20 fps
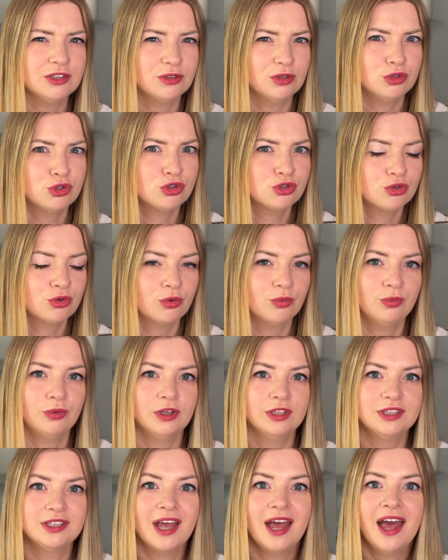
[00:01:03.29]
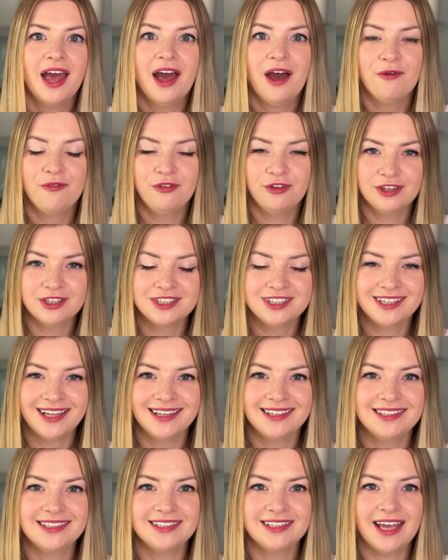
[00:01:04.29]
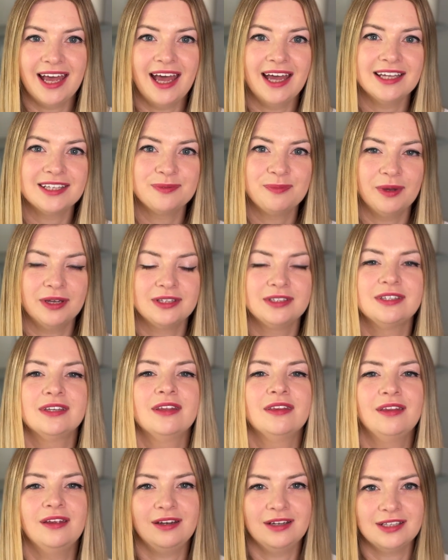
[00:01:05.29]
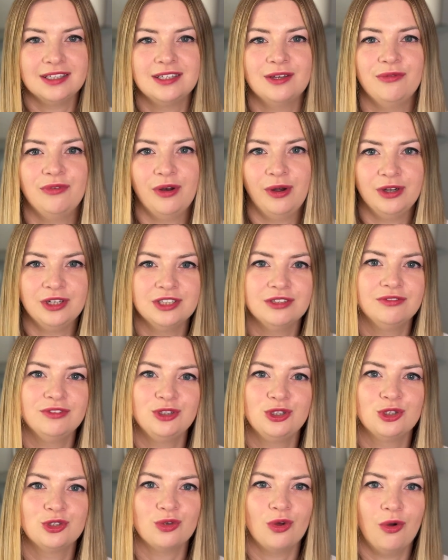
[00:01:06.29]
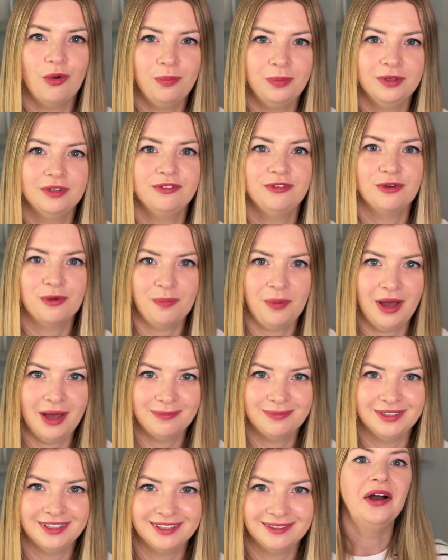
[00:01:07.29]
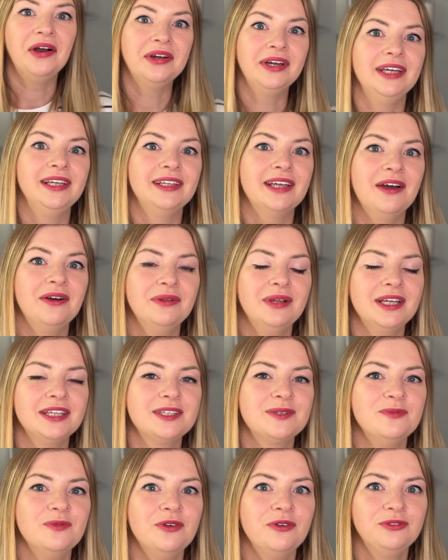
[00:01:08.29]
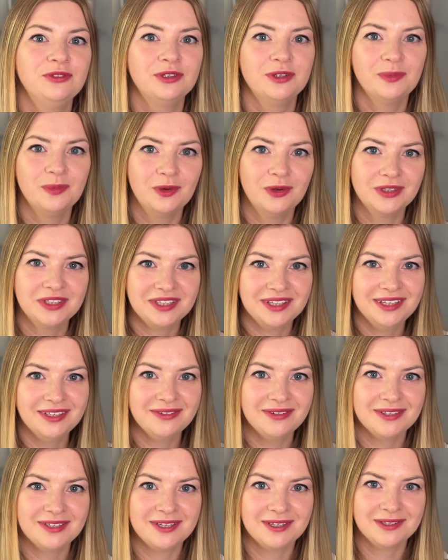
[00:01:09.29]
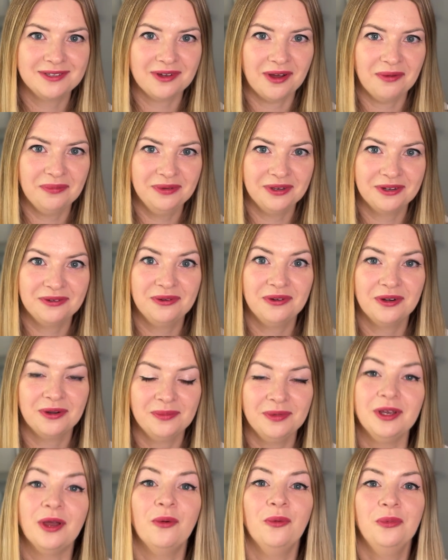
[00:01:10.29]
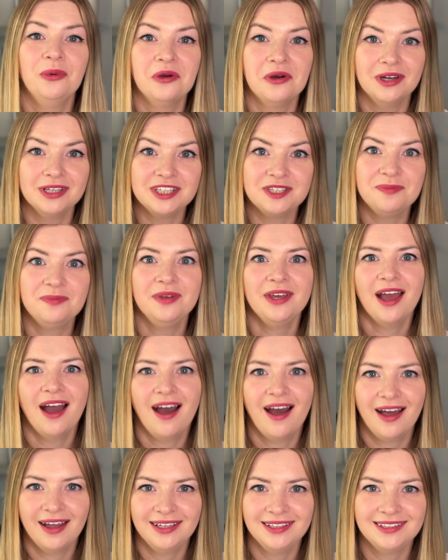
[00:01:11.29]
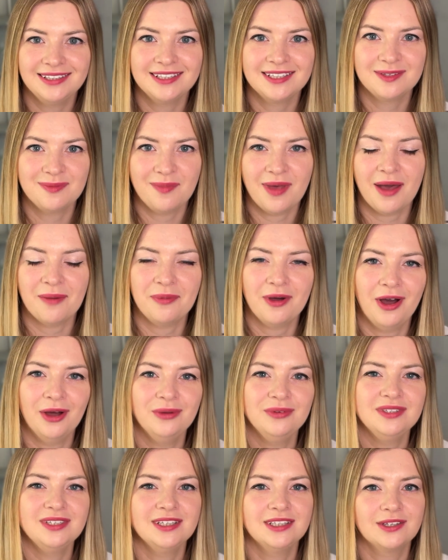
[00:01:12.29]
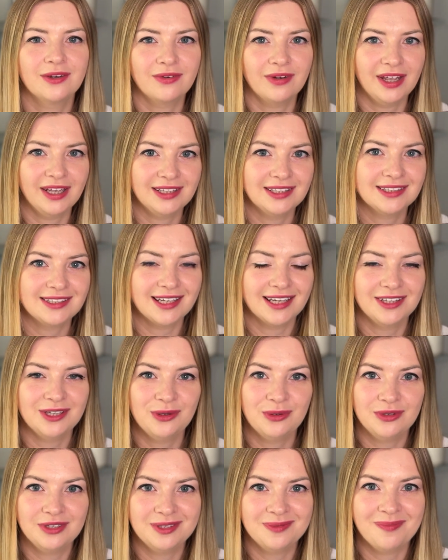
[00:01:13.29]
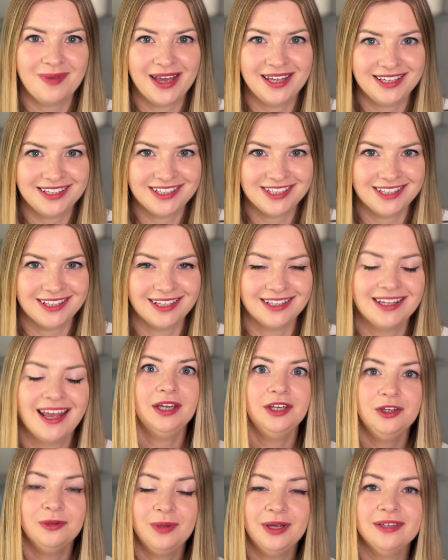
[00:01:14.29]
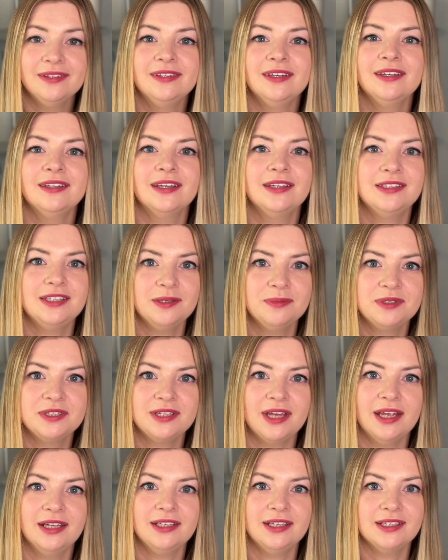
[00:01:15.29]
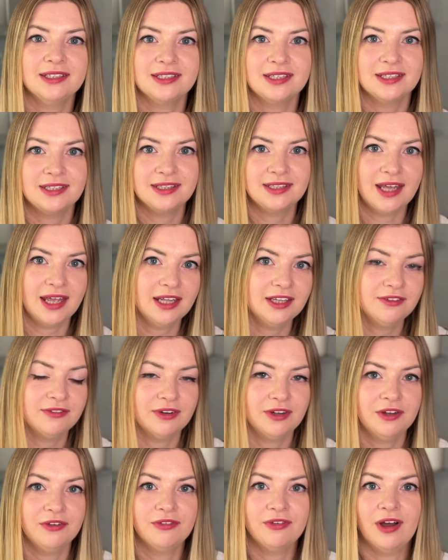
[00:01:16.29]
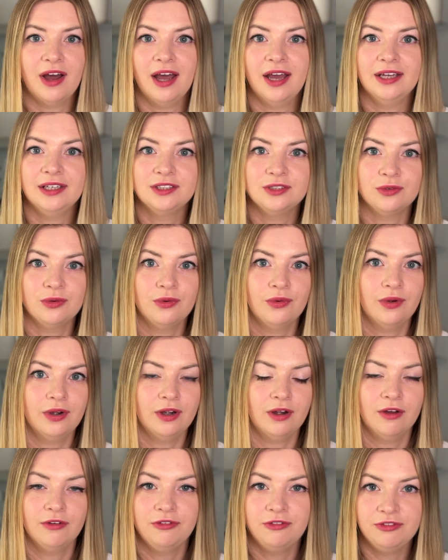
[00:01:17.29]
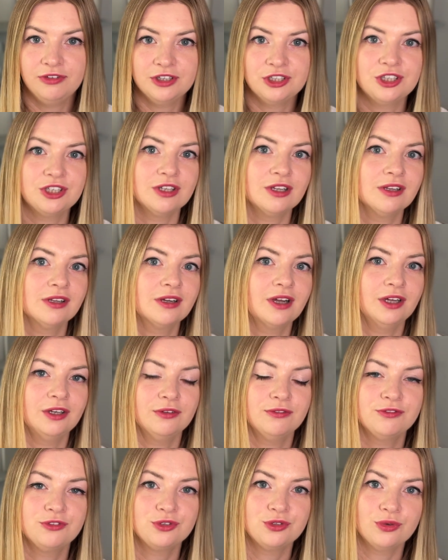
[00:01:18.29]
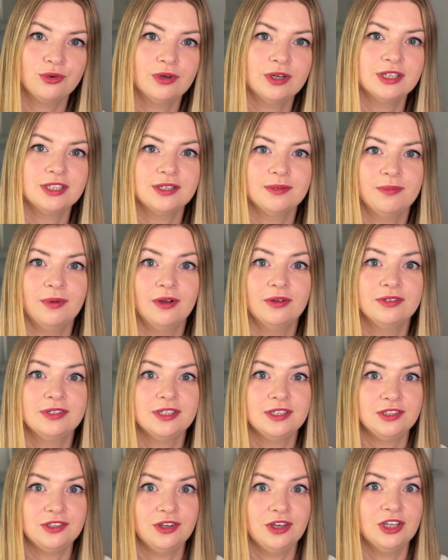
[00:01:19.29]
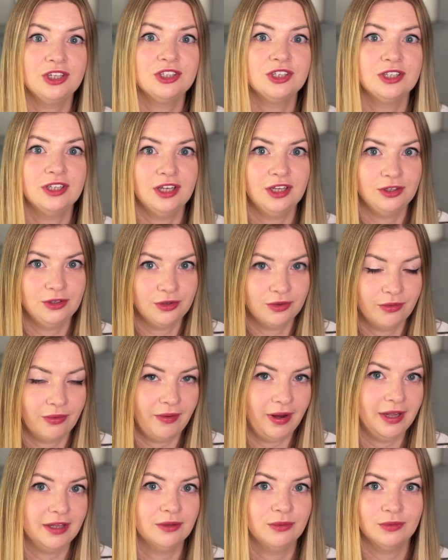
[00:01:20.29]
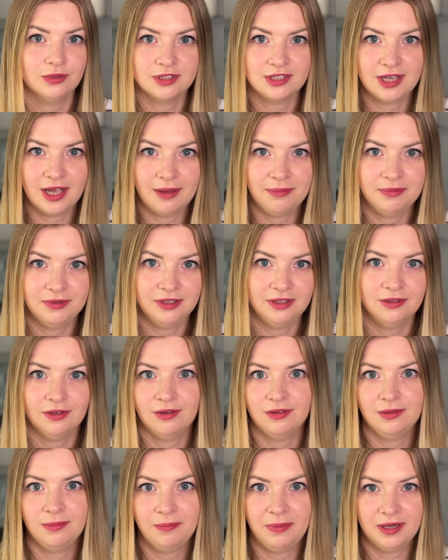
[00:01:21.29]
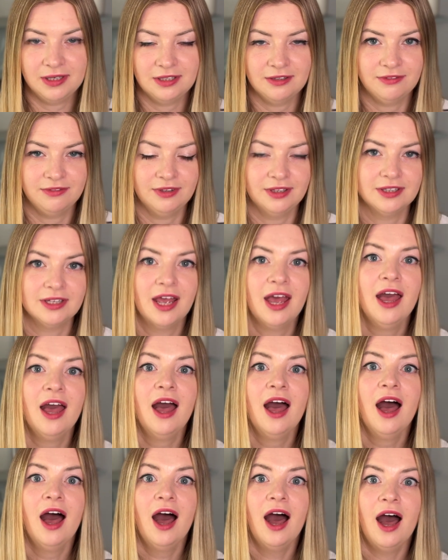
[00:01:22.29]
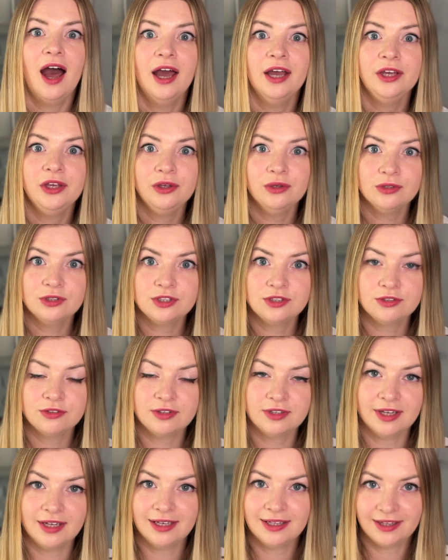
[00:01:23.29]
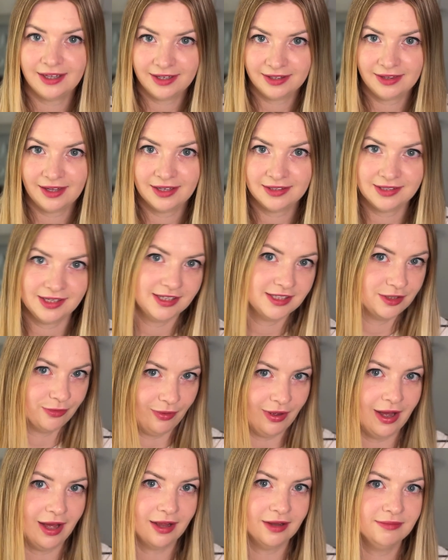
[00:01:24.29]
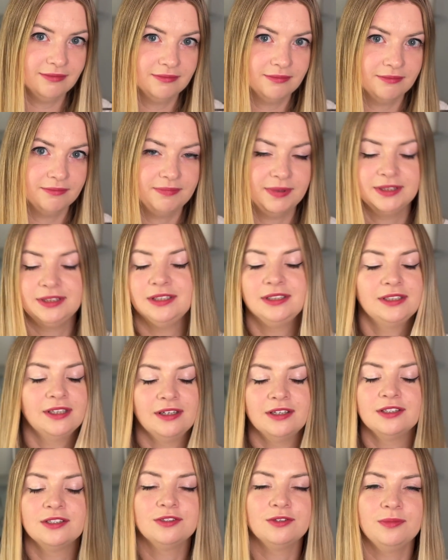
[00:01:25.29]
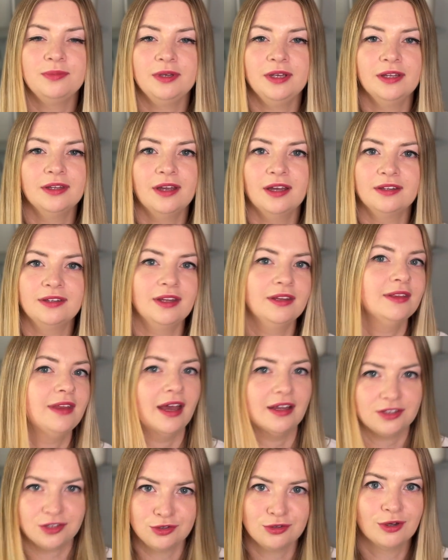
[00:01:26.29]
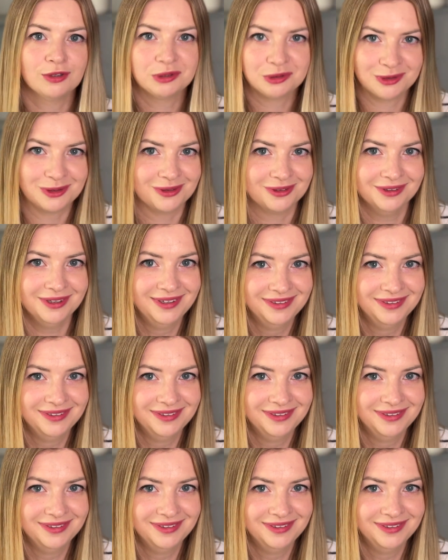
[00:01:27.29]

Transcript: Not sure what functionality it has, but there is a version which is open for public. Okay, now let's move to the most interesting topic for me. What's behind this map? How is it created and who is managing it? You may think that Deep State is a state verified or official kind of source about situation in Ukraine, what's happening on the battlefield. I used to think like that as well, but it turns to be that that's not true.